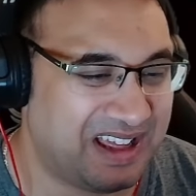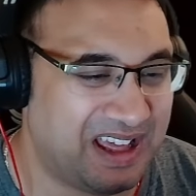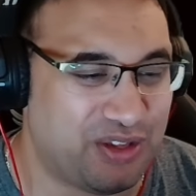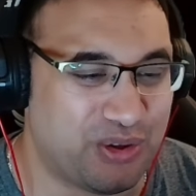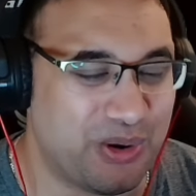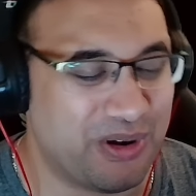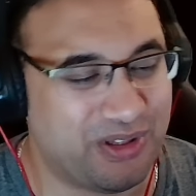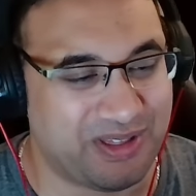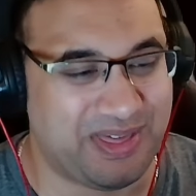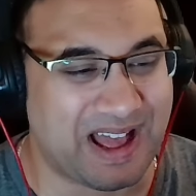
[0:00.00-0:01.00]
It's so
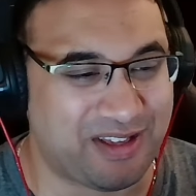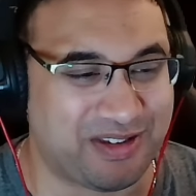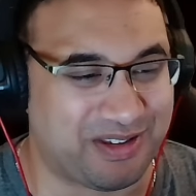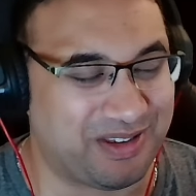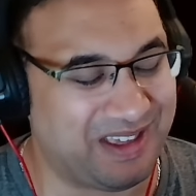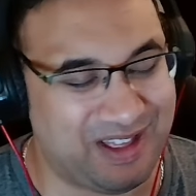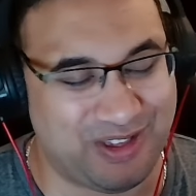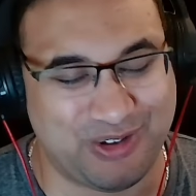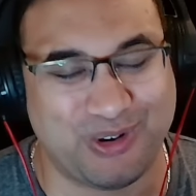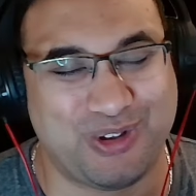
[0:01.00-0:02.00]
that's it's
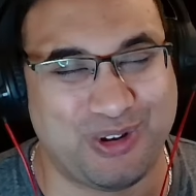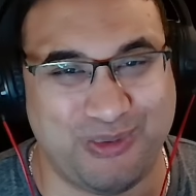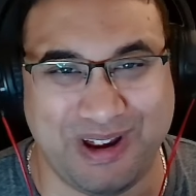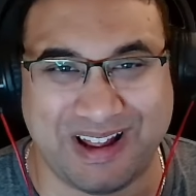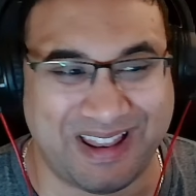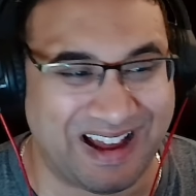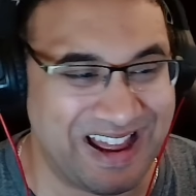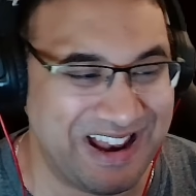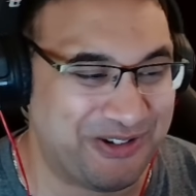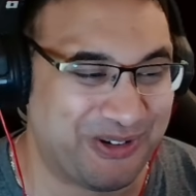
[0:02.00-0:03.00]
so surreal that
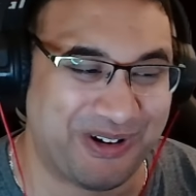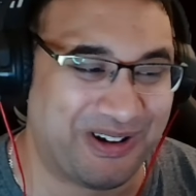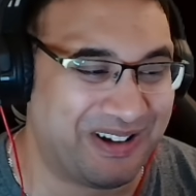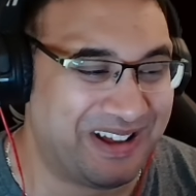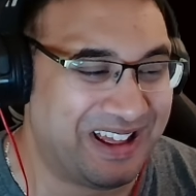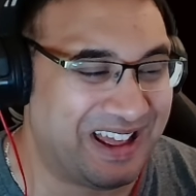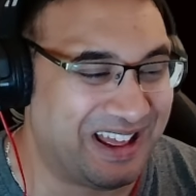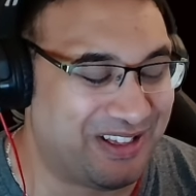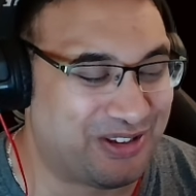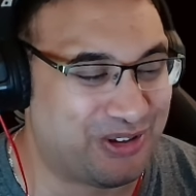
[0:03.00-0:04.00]
intro.
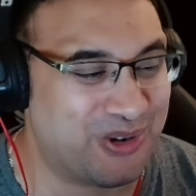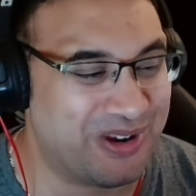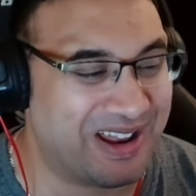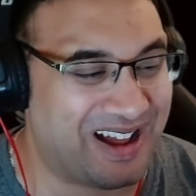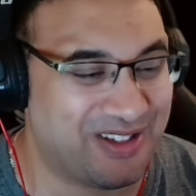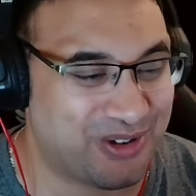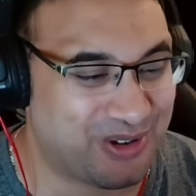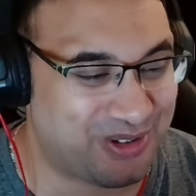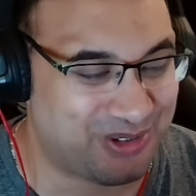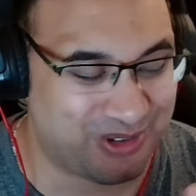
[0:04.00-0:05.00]
It's so now so
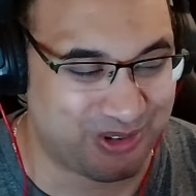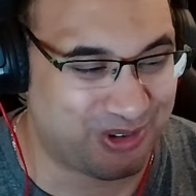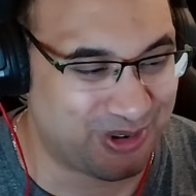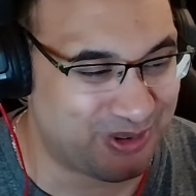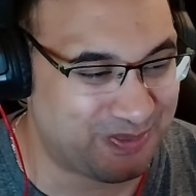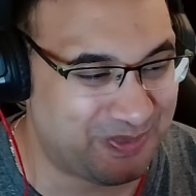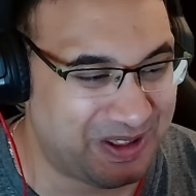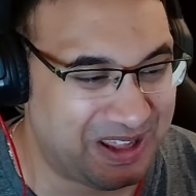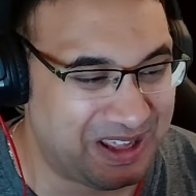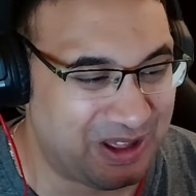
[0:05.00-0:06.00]
so
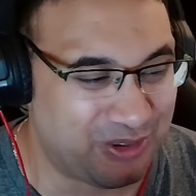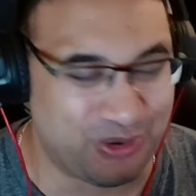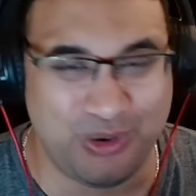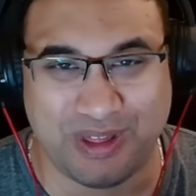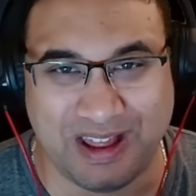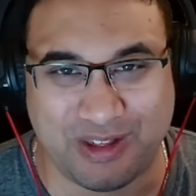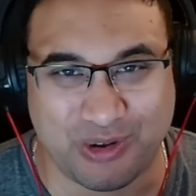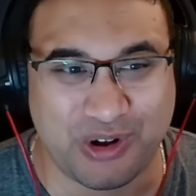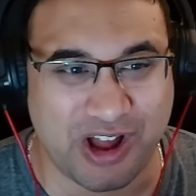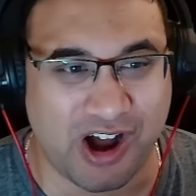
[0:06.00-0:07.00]
soothing,
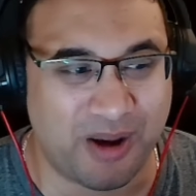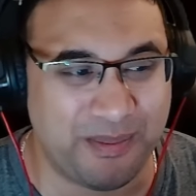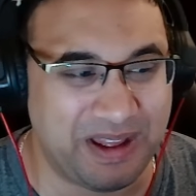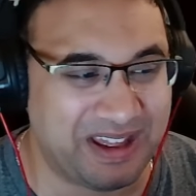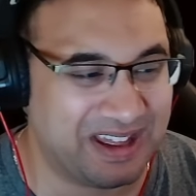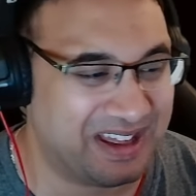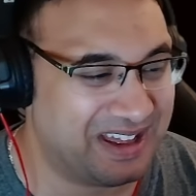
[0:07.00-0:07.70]
so calming.